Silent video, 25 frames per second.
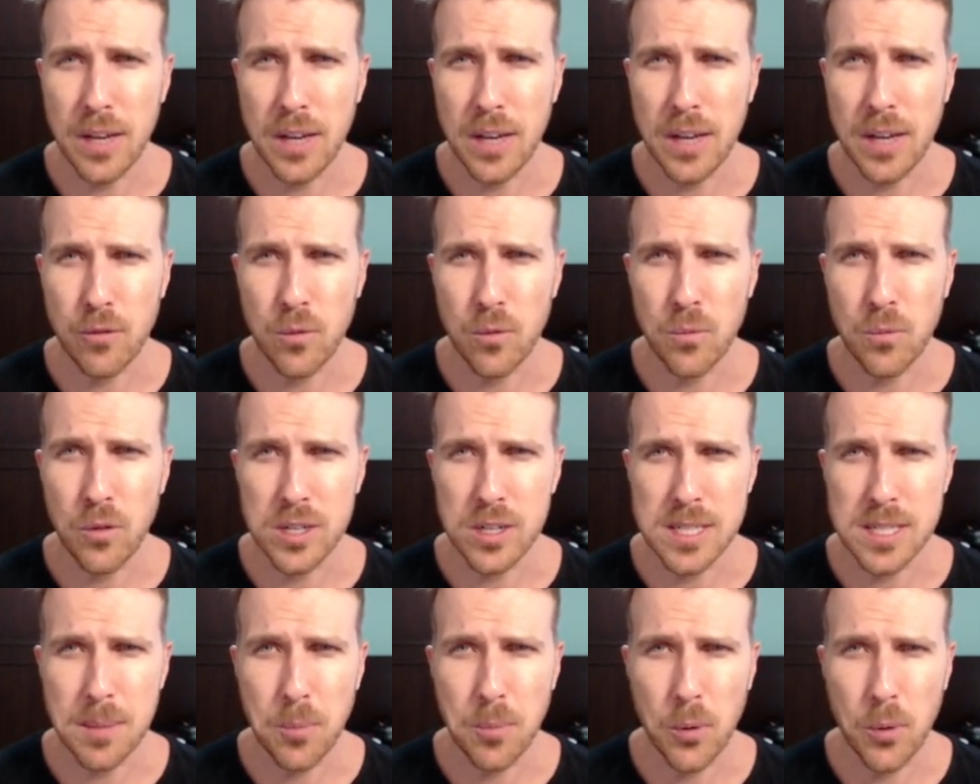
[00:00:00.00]
Like
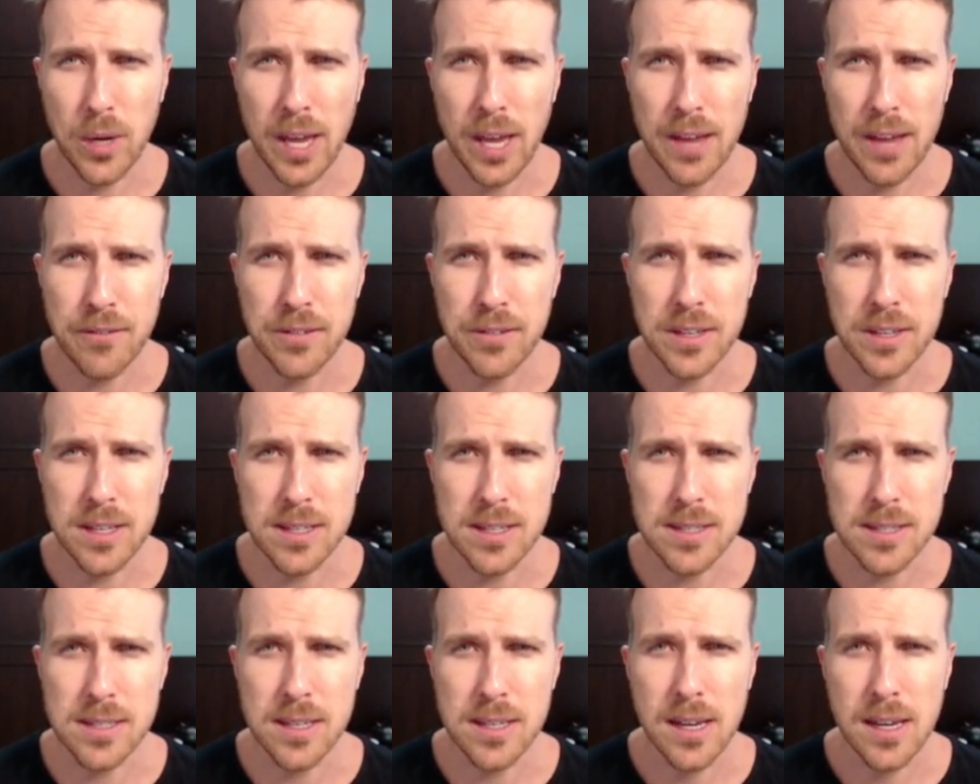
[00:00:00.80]
for example, we have
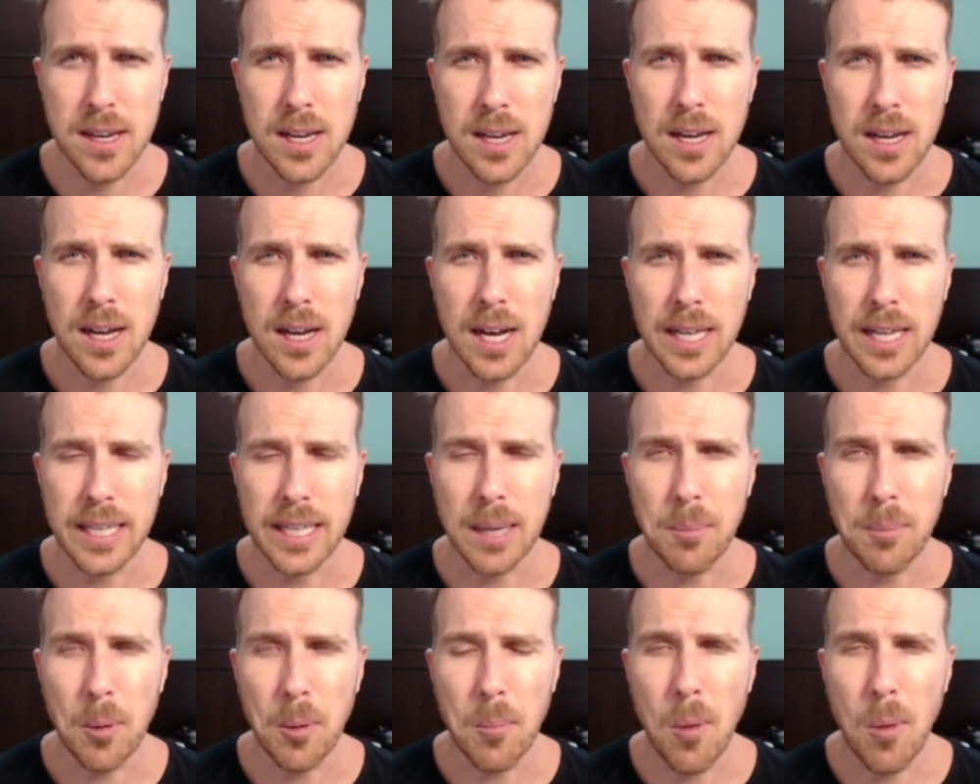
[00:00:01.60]
this
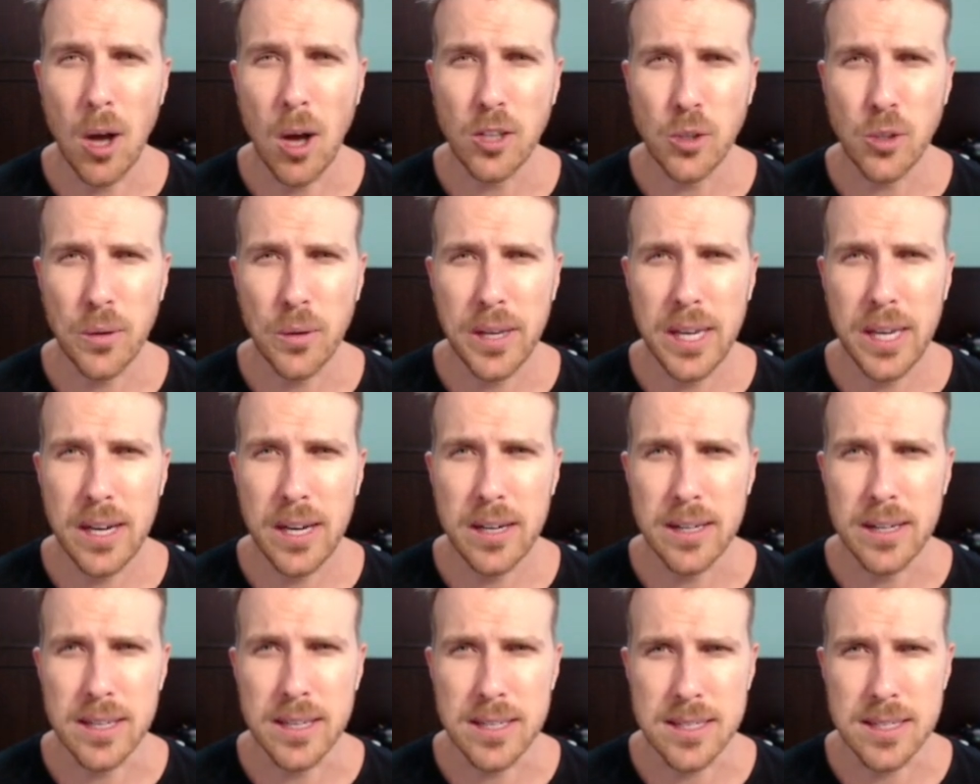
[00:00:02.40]
double bottom
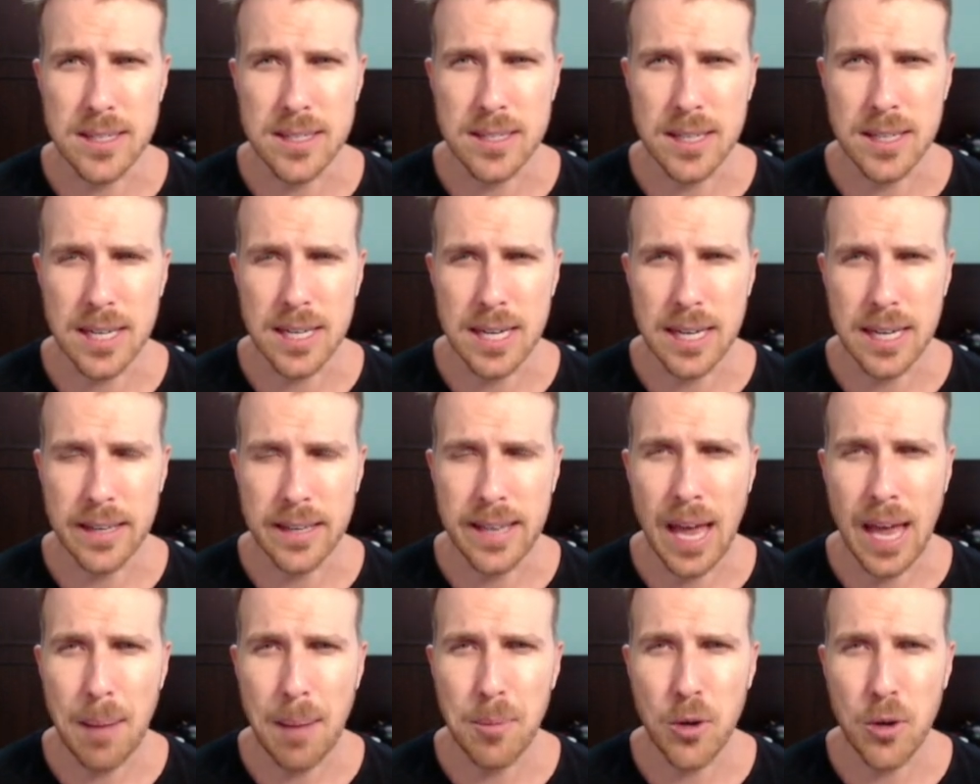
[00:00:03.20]
here, this
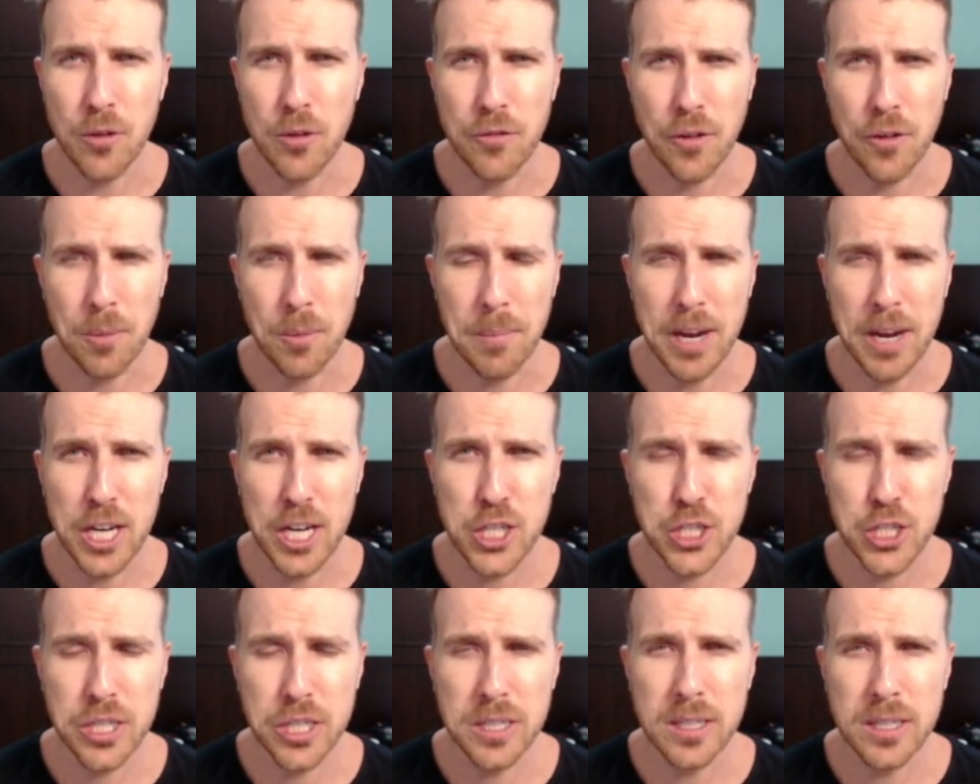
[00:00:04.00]
W
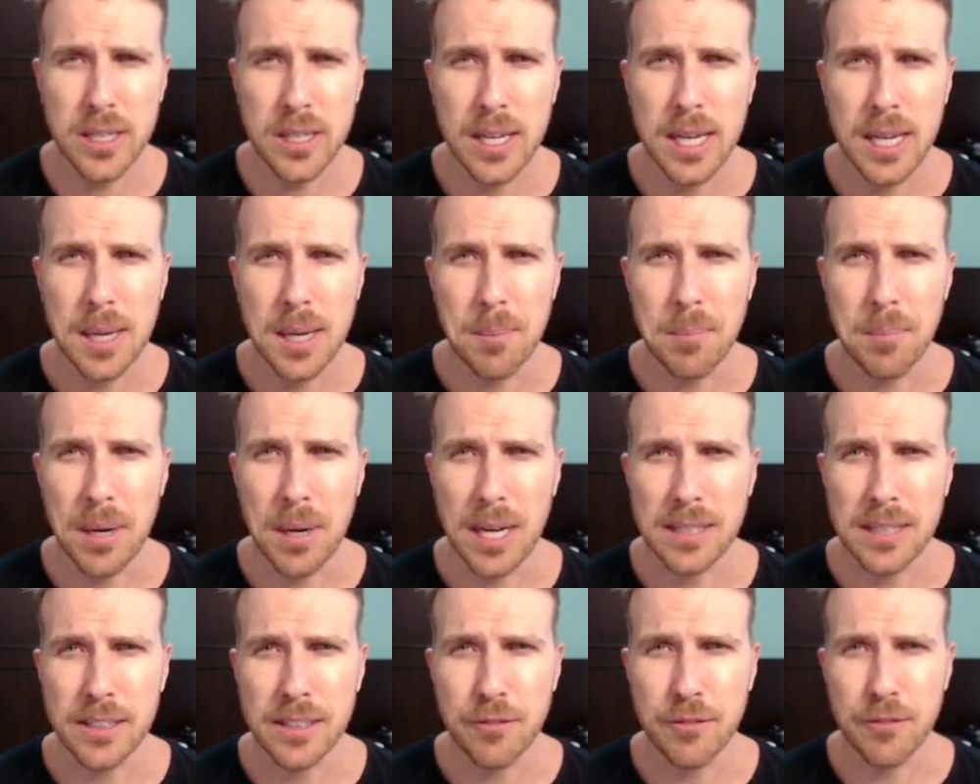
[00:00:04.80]
formation,
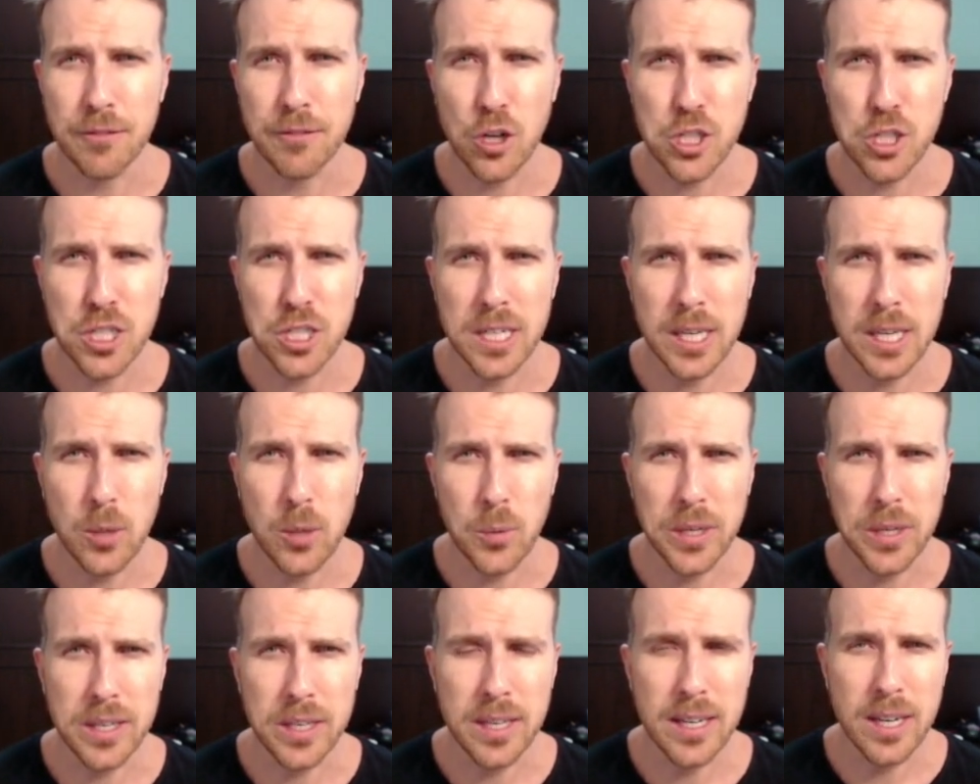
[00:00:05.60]
but unfortunately
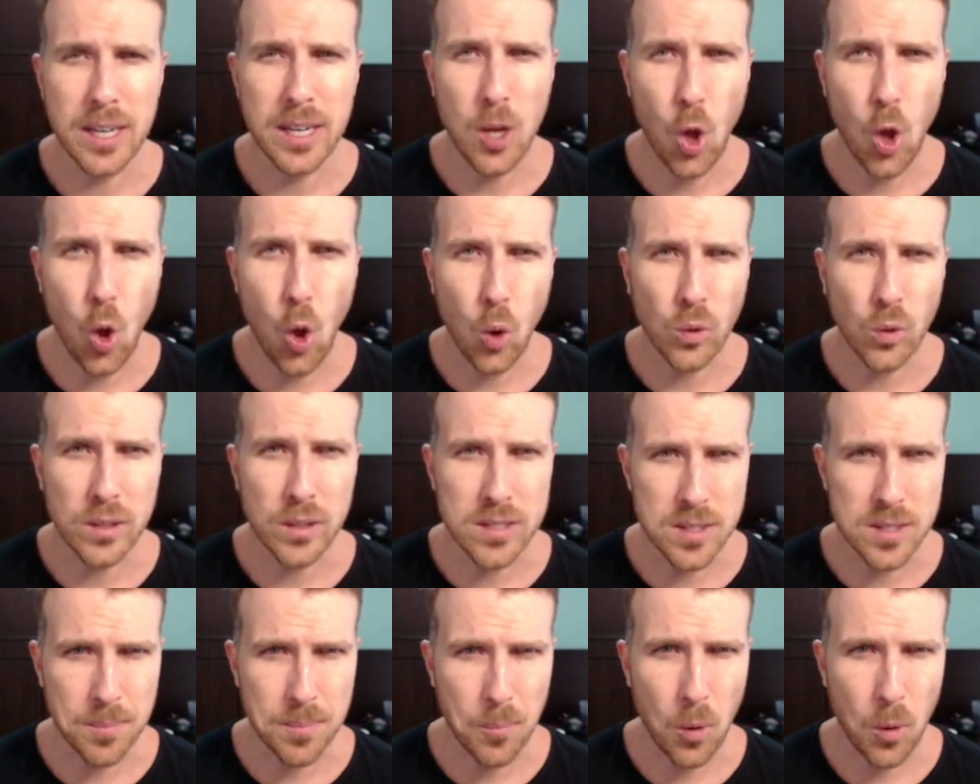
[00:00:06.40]
we didn't hold the
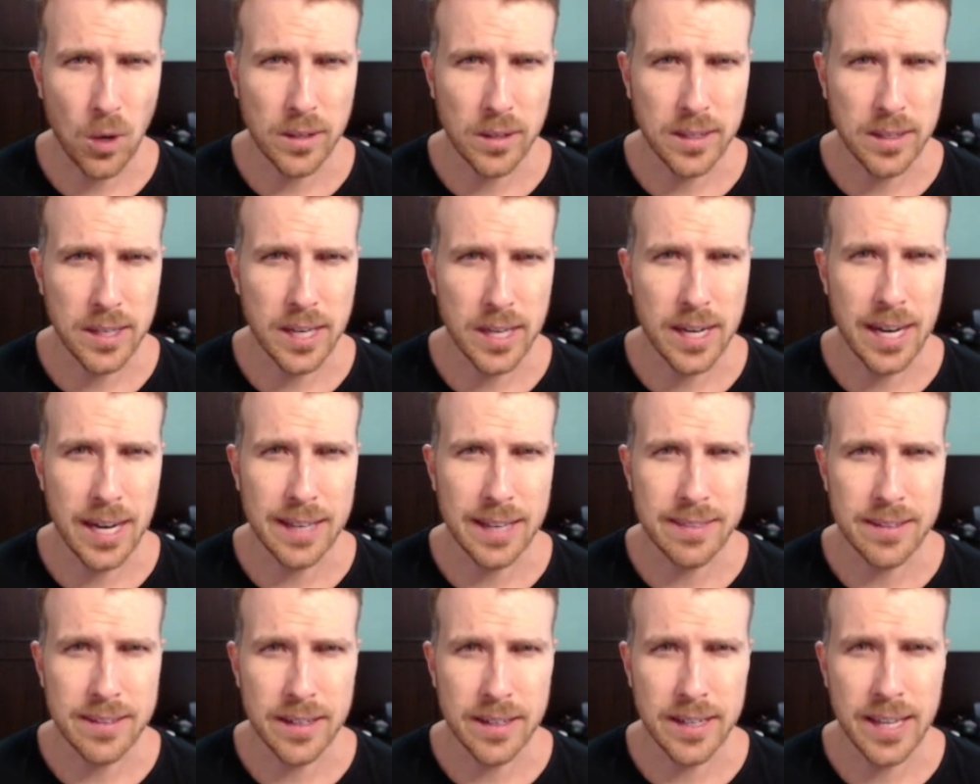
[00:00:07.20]
support here
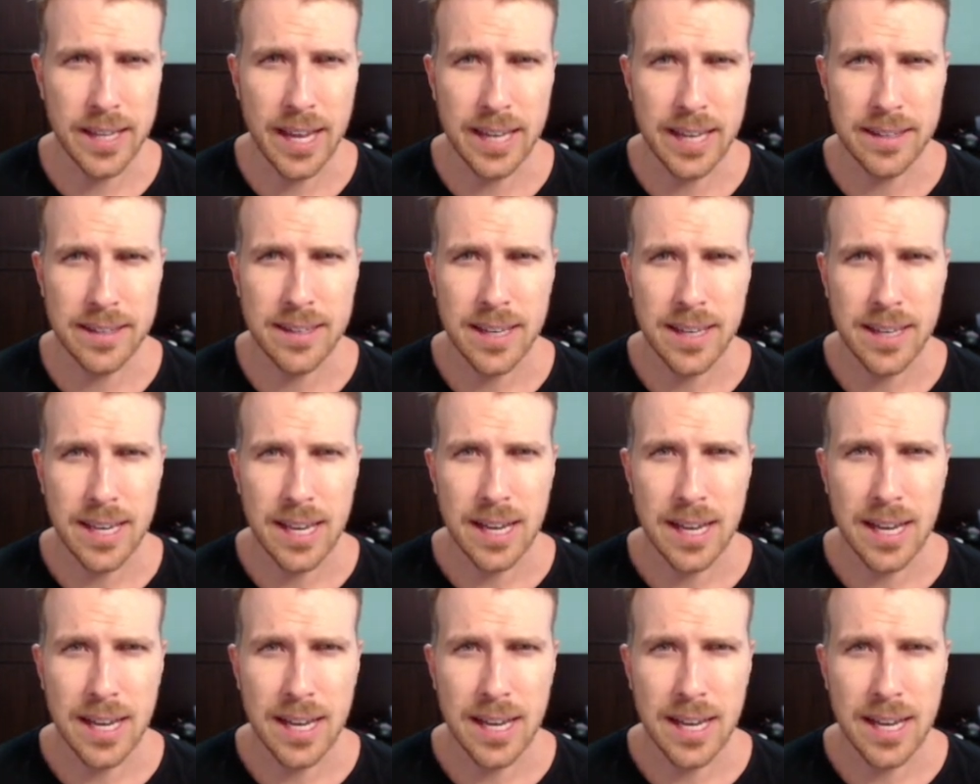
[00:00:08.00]
at 38.